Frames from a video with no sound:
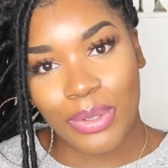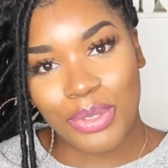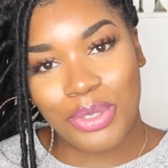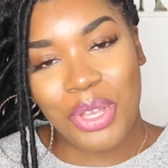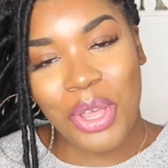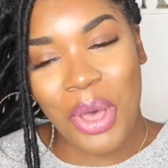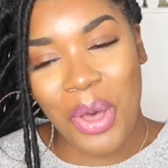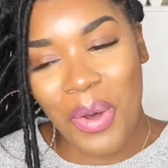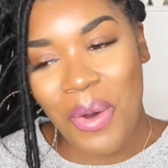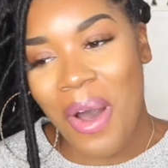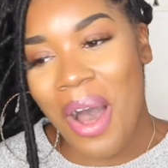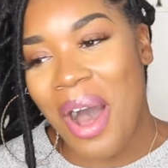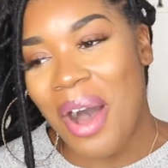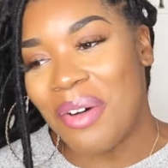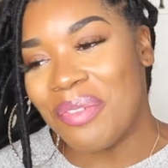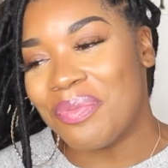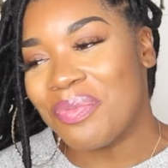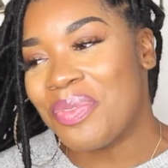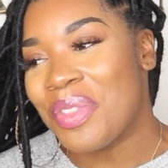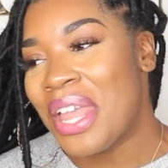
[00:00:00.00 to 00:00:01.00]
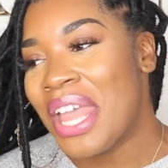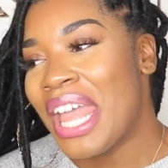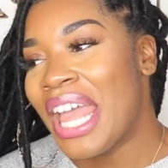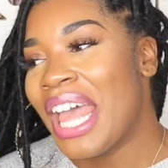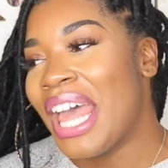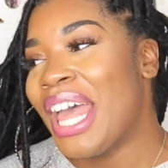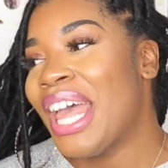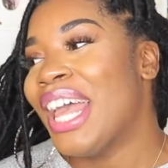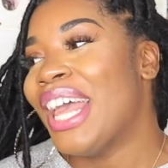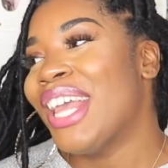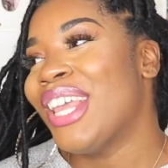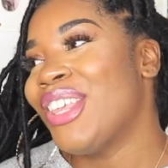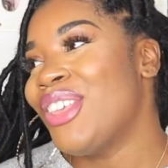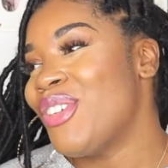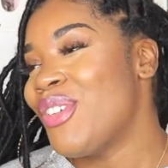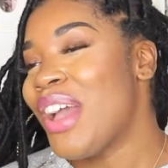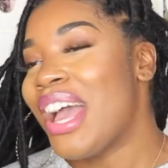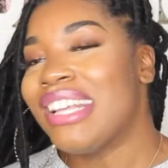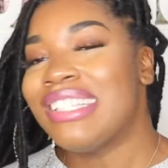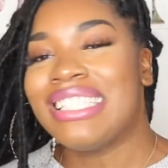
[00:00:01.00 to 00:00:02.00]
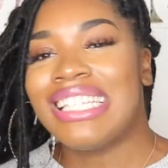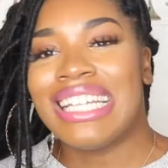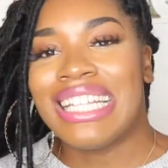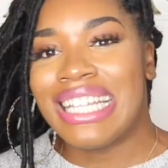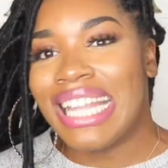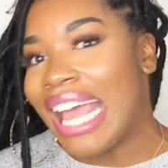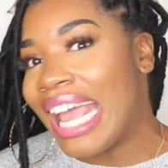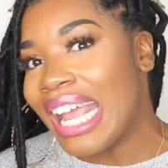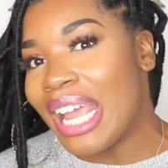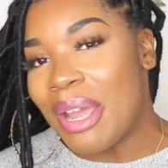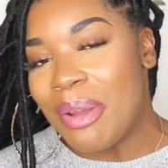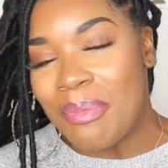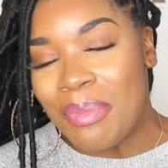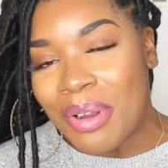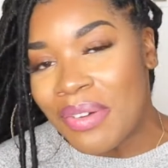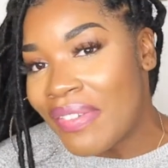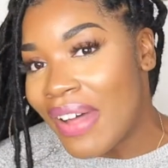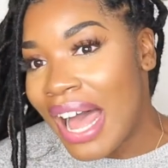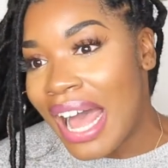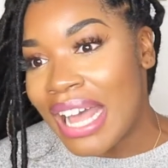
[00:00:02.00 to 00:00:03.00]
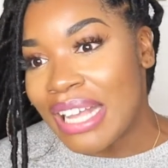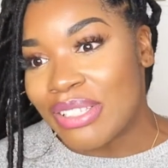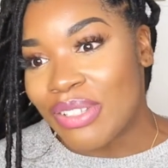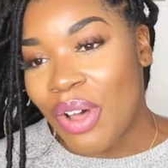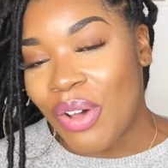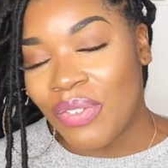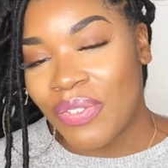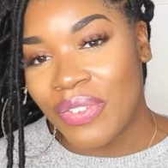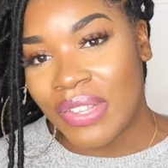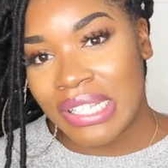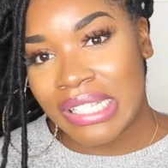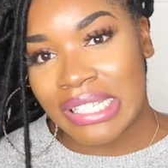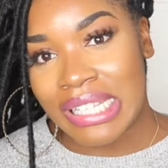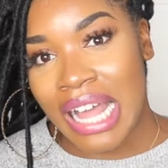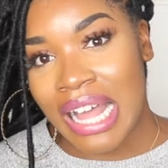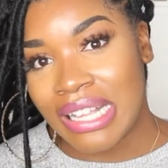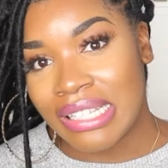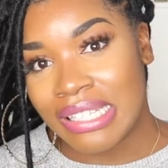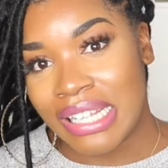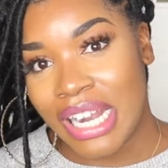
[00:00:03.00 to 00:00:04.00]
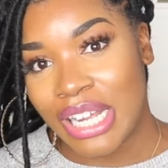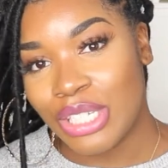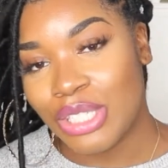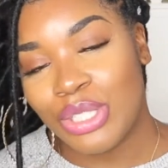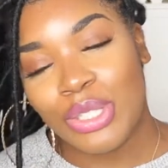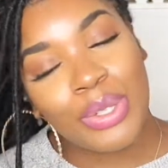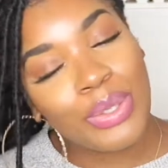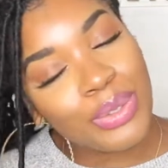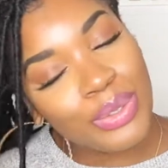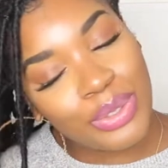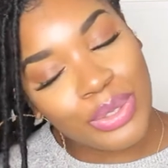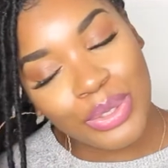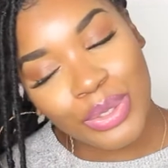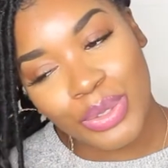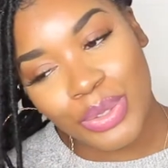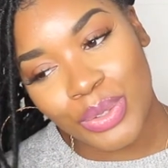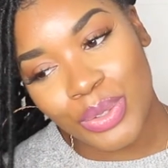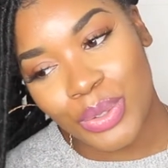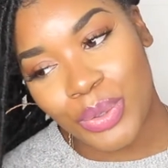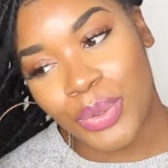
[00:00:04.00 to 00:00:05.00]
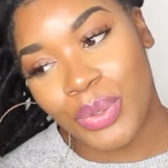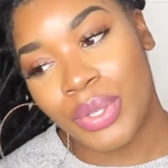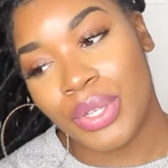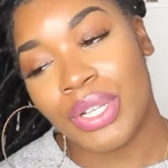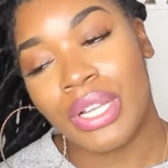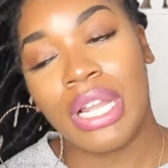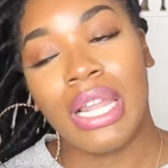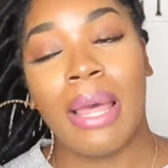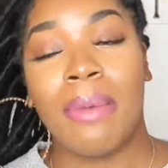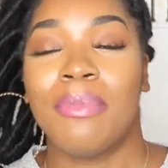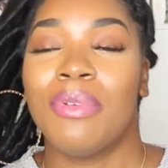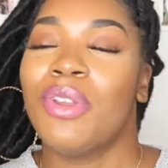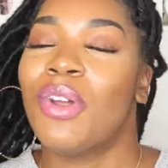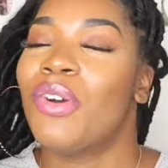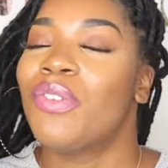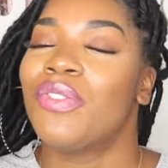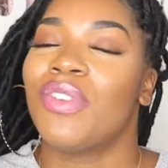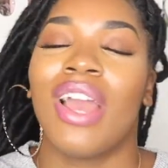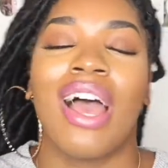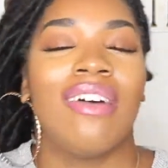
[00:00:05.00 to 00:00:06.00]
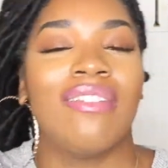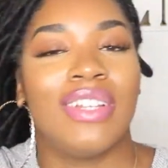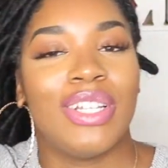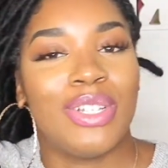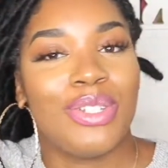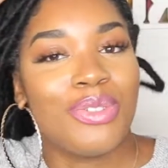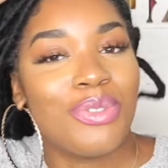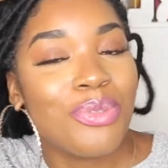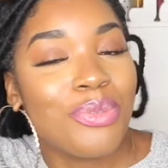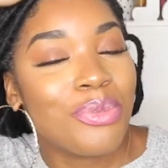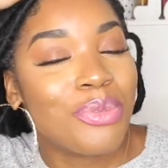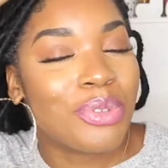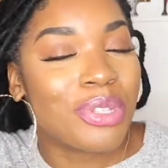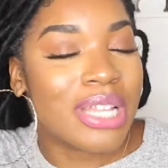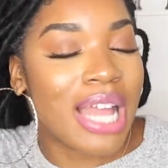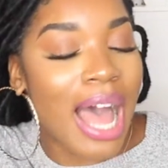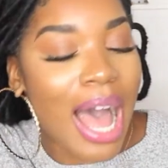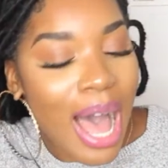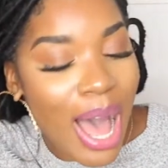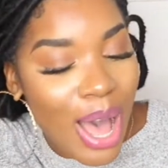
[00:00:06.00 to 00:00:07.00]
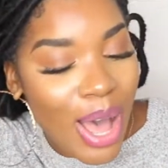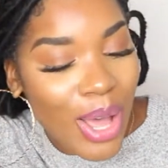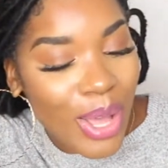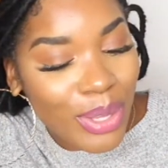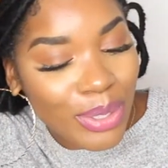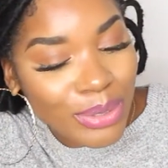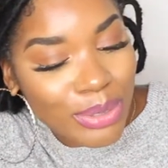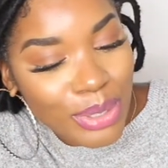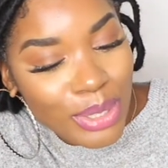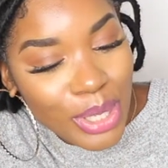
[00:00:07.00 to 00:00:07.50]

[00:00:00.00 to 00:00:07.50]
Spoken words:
So you guys can like improvise off of the styles that I showed you. You could let me know if you have any new styles.